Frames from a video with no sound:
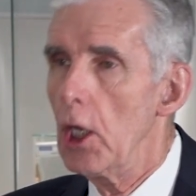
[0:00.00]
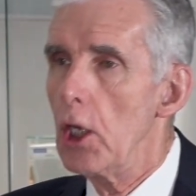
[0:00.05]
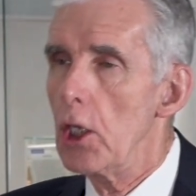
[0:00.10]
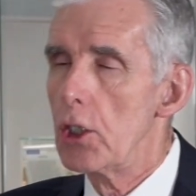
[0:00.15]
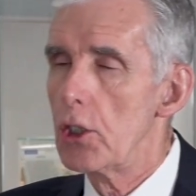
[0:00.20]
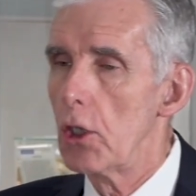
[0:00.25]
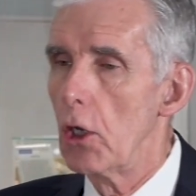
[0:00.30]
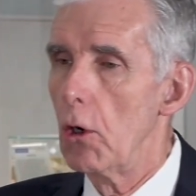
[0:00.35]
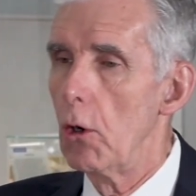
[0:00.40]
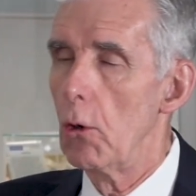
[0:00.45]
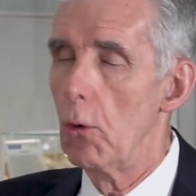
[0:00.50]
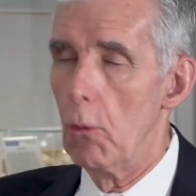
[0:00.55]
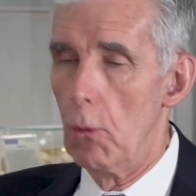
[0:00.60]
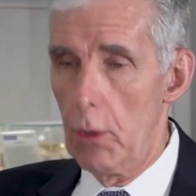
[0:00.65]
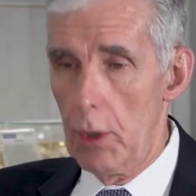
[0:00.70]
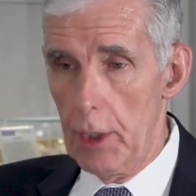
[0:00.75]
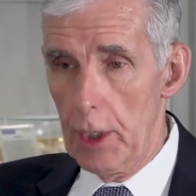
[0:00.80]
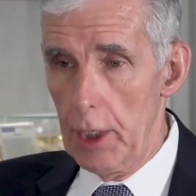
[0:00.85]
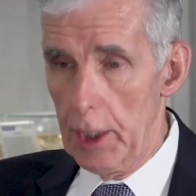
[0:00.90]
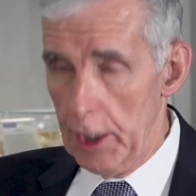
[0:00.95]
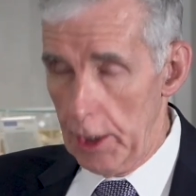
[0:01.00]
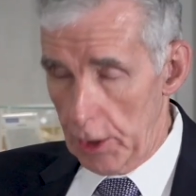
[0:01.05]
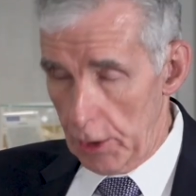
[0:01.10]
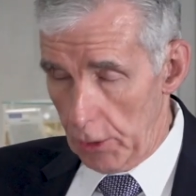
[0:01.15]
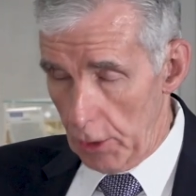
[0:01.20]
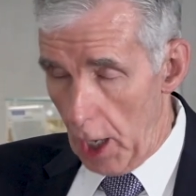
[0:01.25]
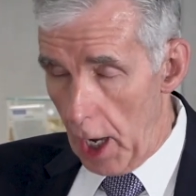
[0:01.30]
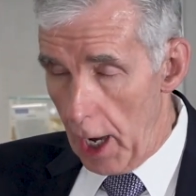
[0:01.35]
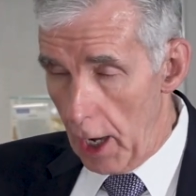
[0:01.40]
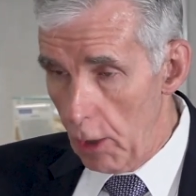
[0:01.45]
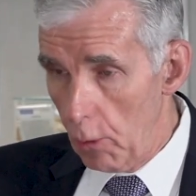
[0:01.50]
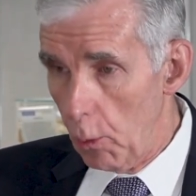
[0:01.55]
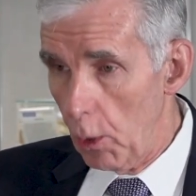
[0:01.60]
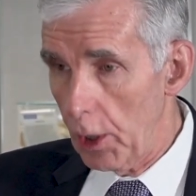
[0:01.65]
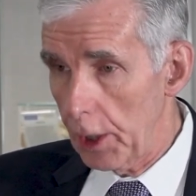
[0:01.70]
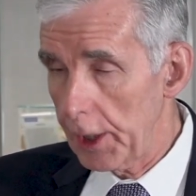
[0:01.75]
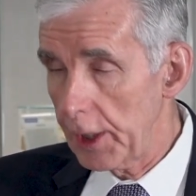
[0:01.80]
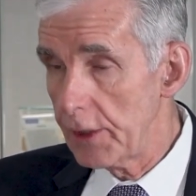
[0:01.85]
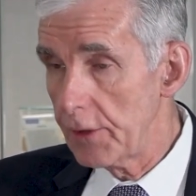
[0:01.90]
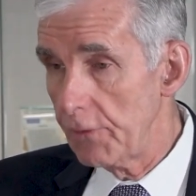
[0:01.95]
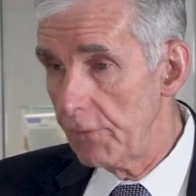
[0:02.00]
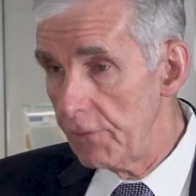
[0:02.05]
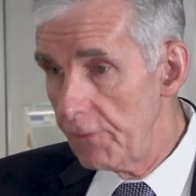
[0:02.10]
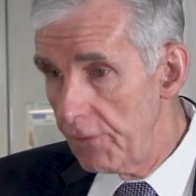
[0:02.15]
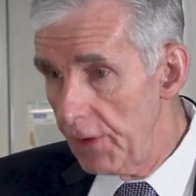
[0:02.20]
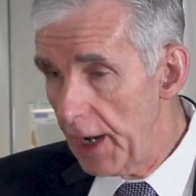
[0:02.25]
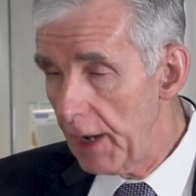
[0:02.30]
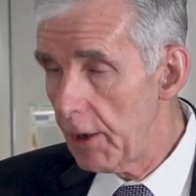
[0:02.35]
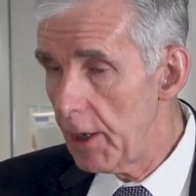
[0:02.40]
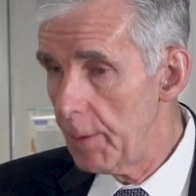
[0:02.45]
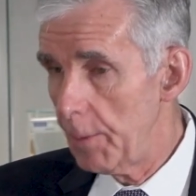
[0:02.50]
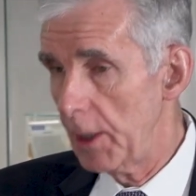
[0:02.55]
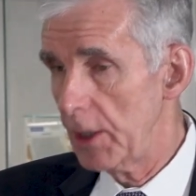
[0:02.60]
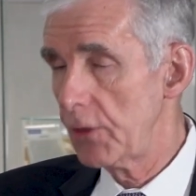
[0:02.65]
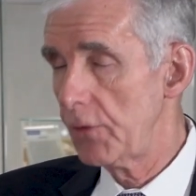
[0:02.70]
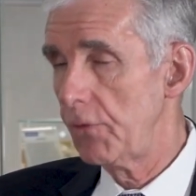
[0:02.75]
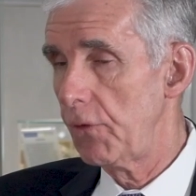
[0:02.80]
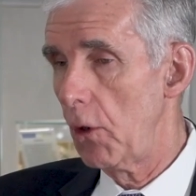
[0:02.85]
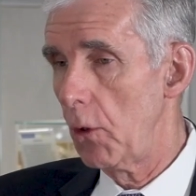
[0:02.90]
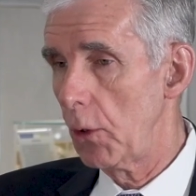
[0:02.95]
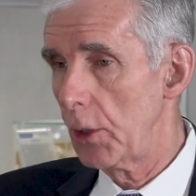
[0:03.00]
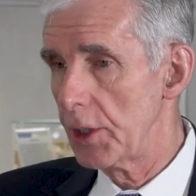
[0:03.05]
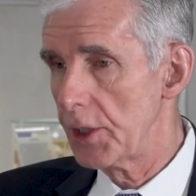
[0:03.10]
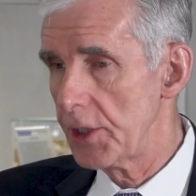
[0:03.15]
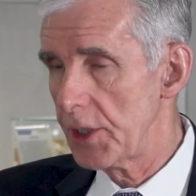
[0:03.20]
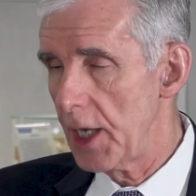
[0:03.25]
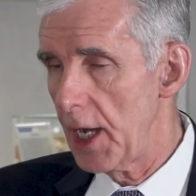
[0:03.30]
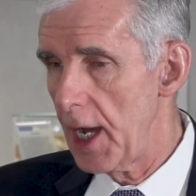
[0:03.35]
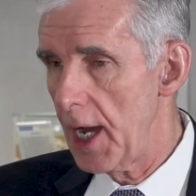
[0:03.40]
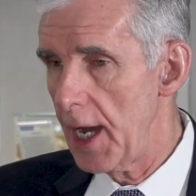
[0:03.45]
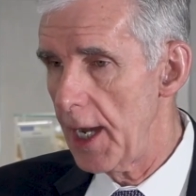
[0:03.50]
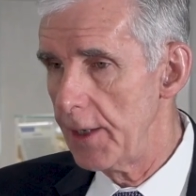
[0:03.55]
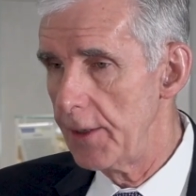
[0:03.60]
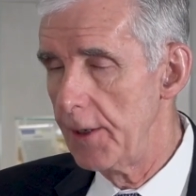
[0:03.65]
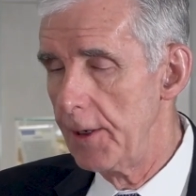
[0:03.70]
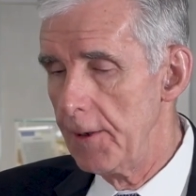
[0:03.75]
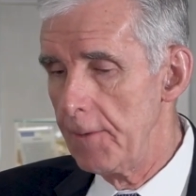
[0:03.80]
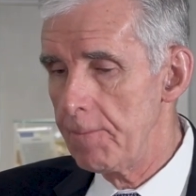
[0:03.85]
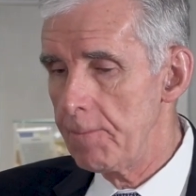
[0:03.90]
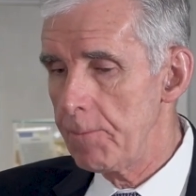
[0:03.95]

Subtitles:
So our work is very much focused on